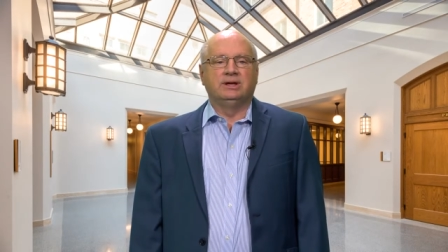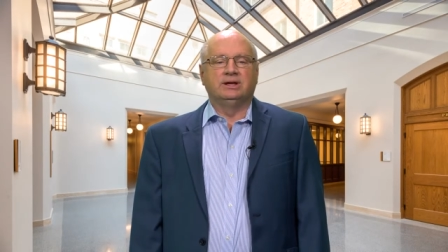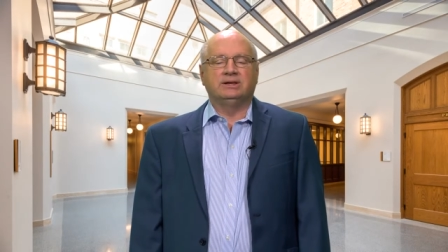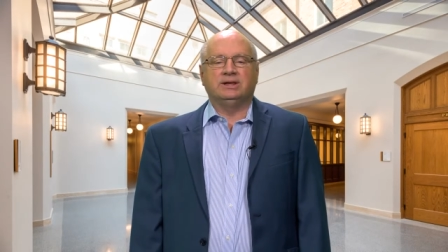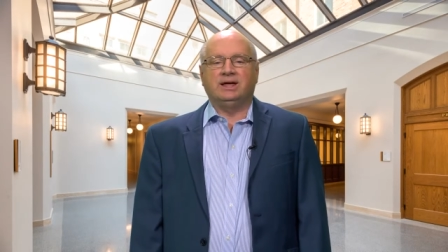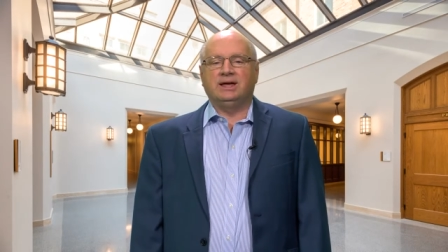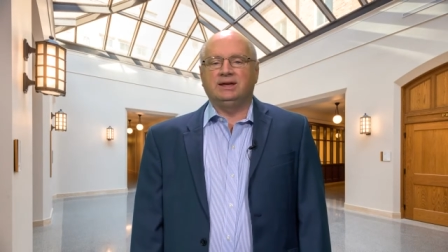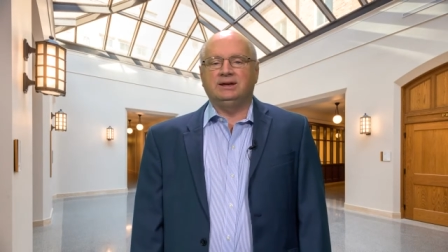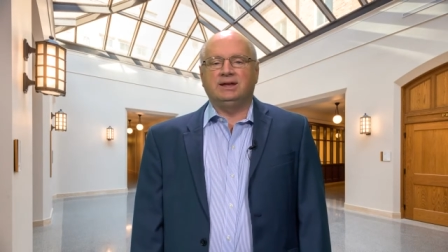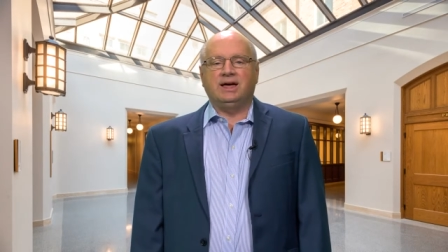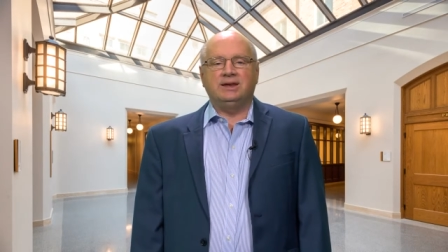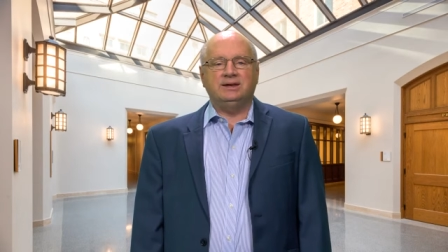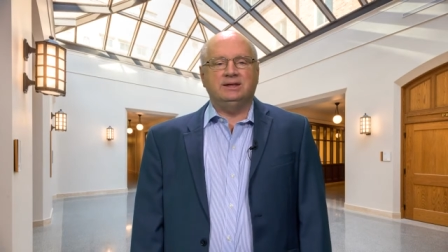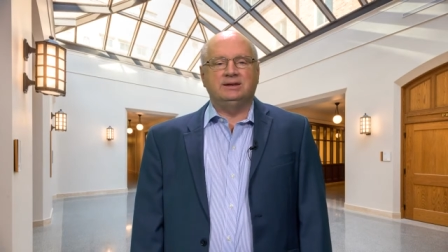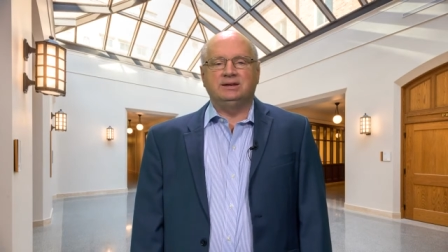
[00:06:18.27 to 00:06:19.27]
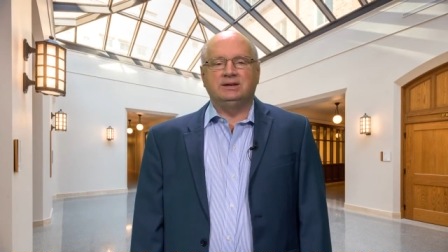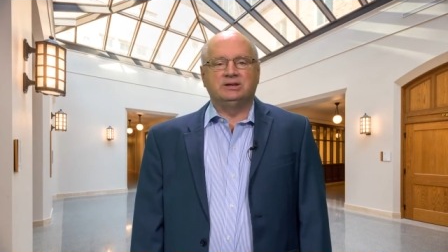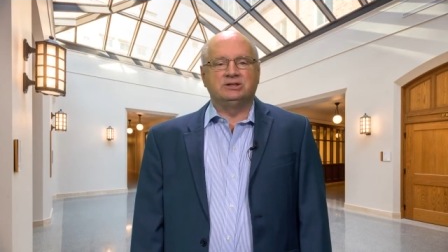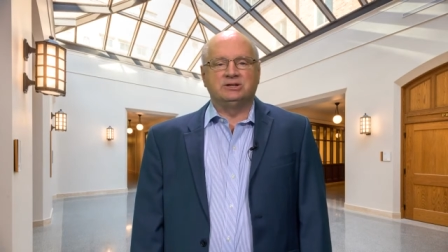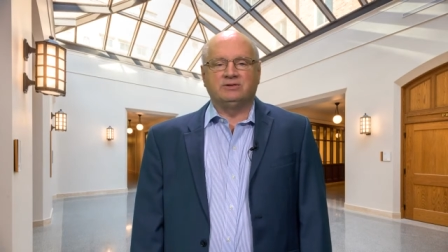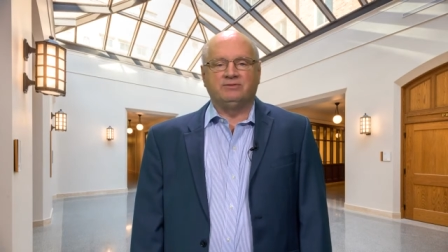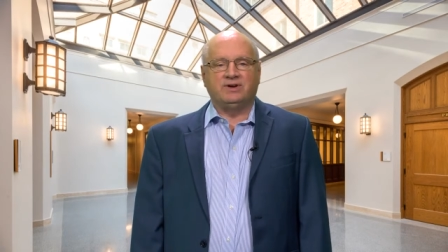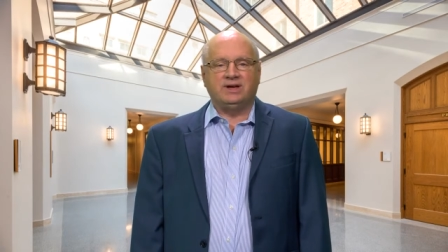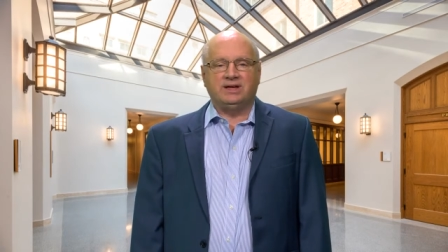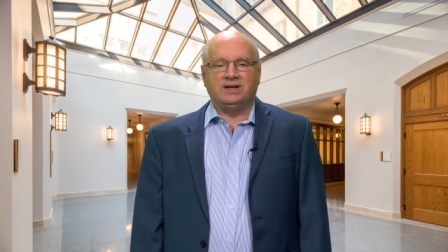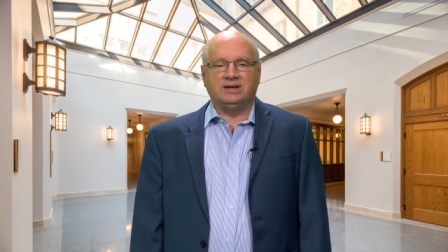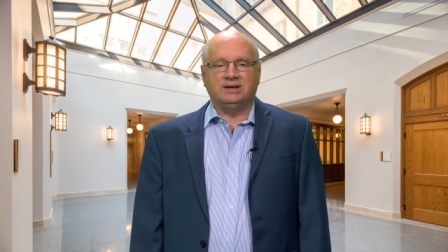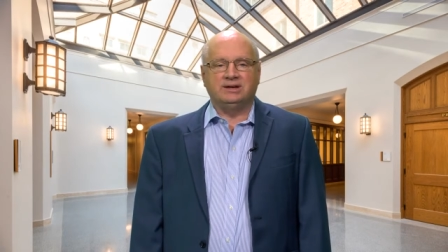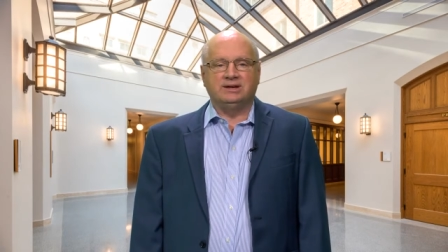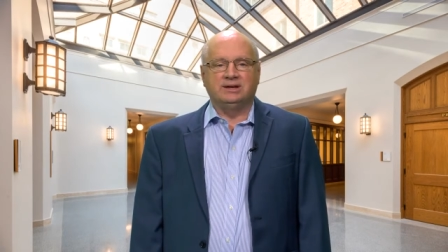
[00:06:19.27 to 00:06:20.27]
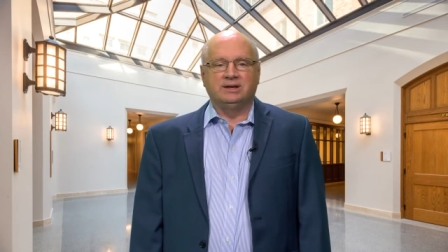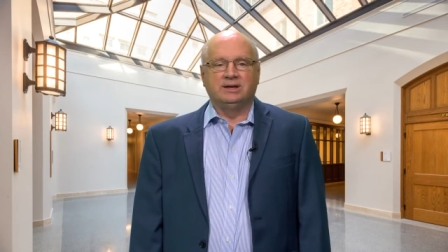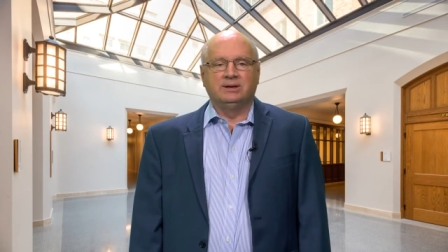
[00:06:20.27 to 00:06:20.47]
lie not in a divine,